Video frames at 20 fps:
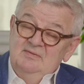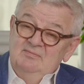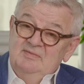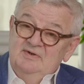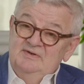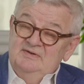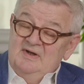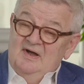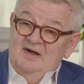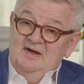
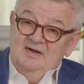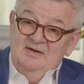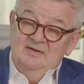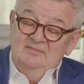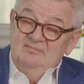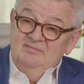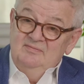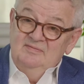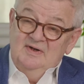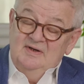But
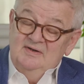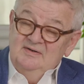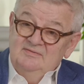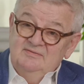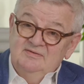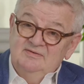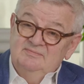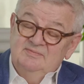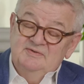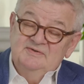I'm
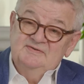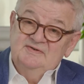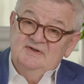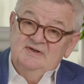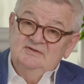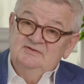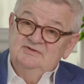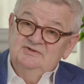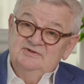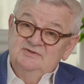
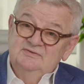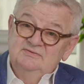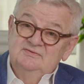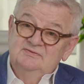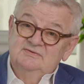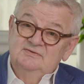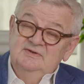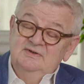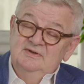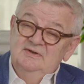100%
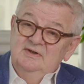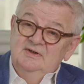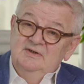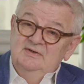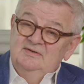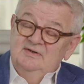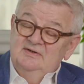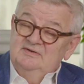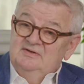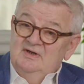sure
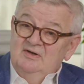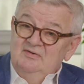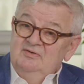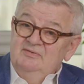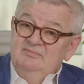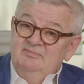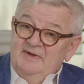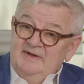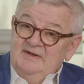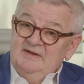that
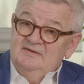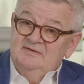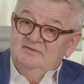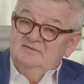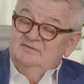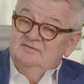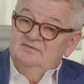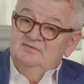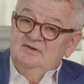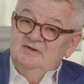going
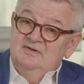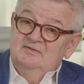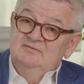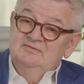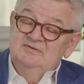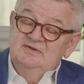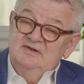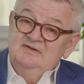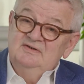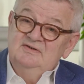back to the
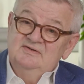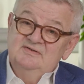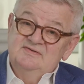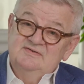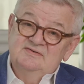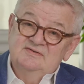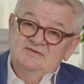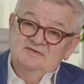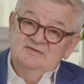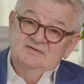old
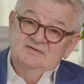days